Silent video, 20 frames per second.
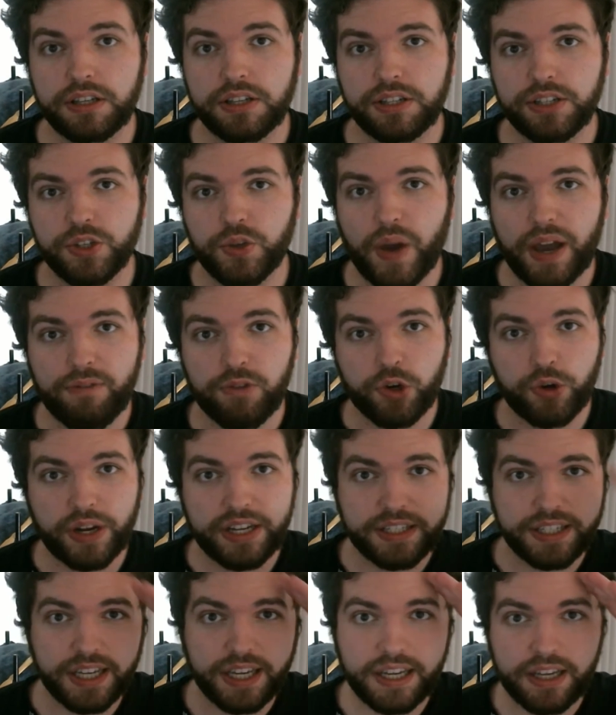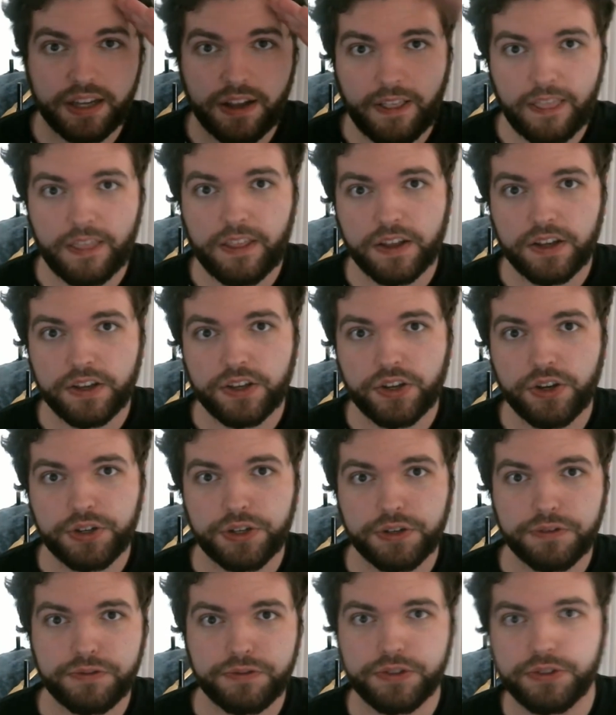You have a great day. Cook your
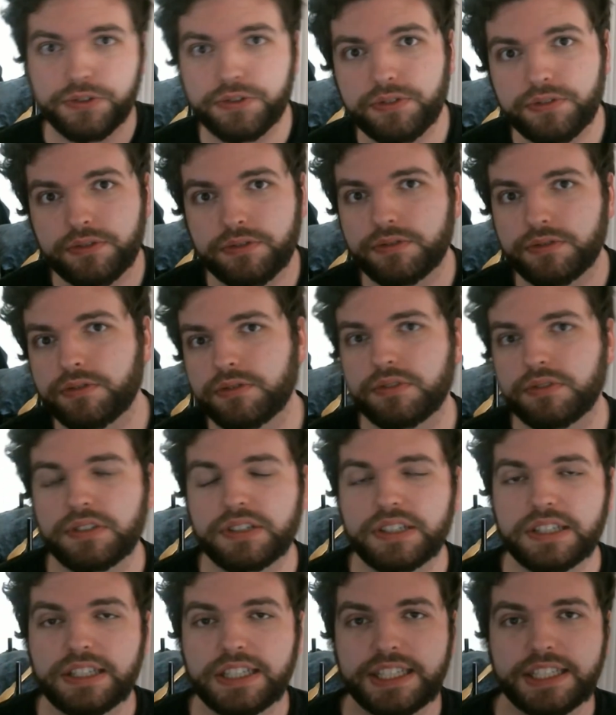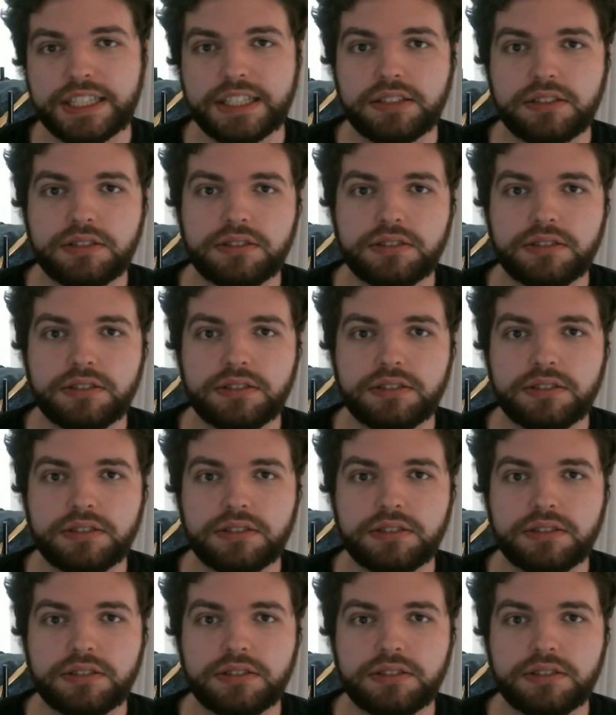food. Eat it.